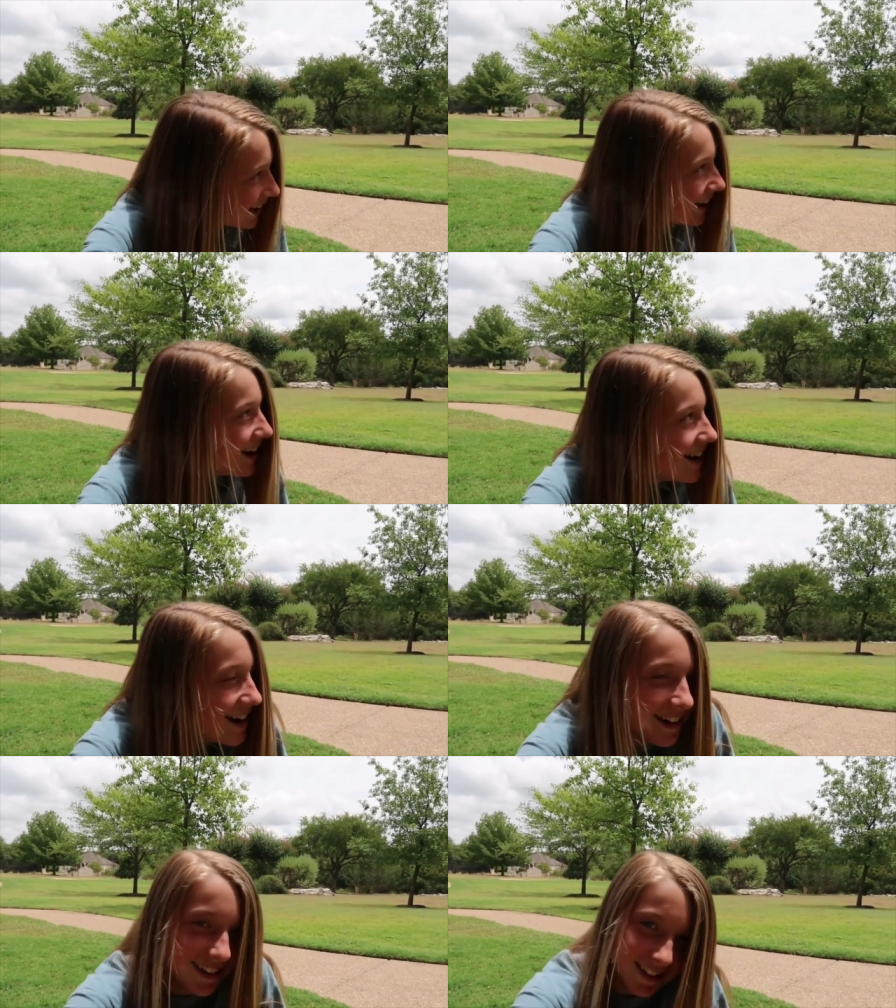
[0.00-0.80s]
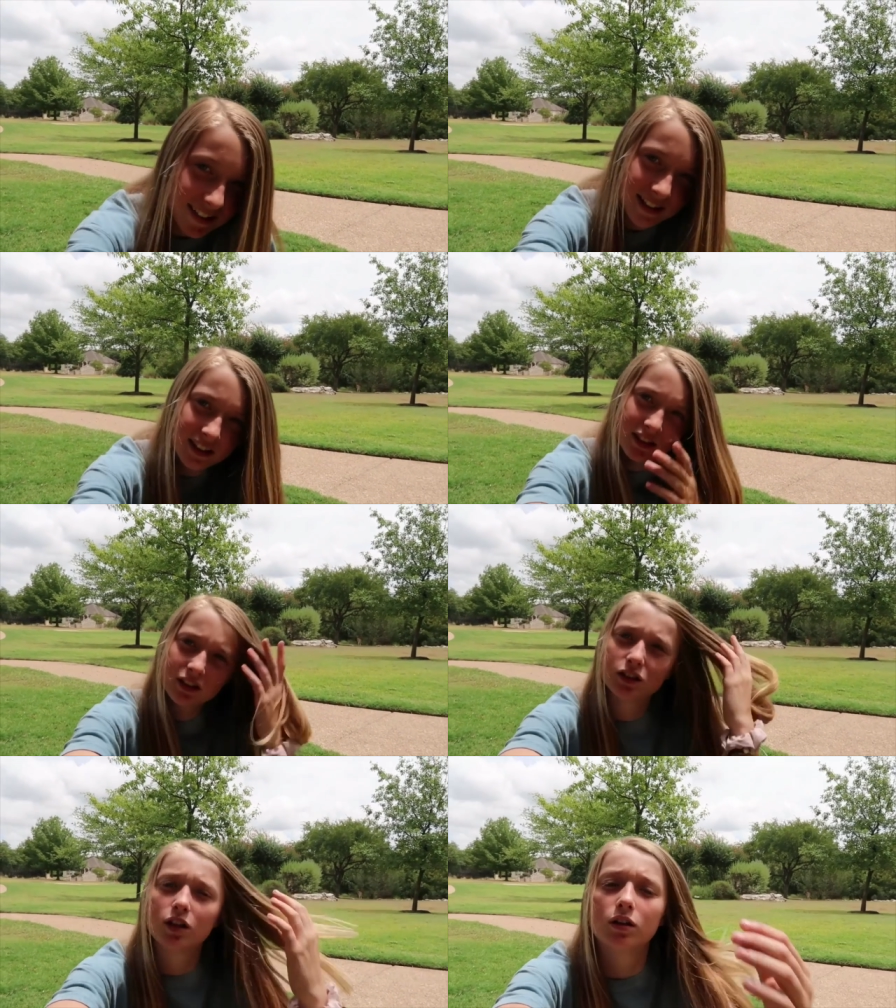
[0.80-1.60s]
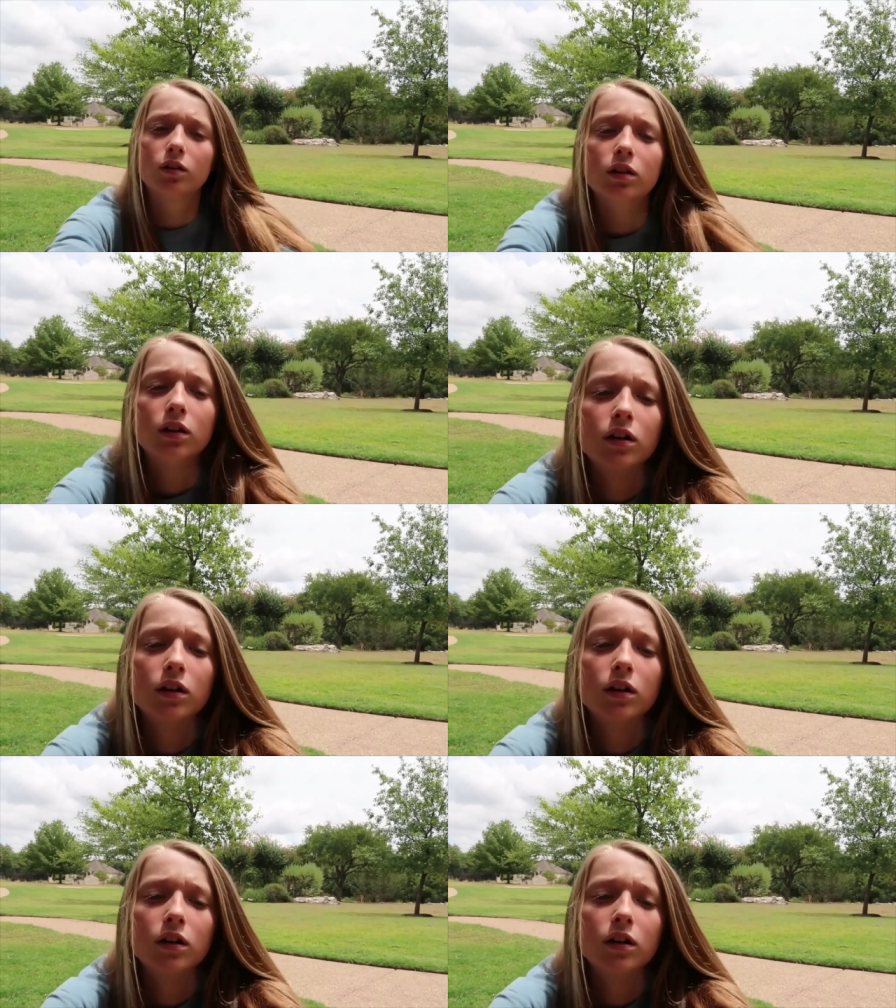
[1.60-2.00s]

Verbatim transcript: Hey. So.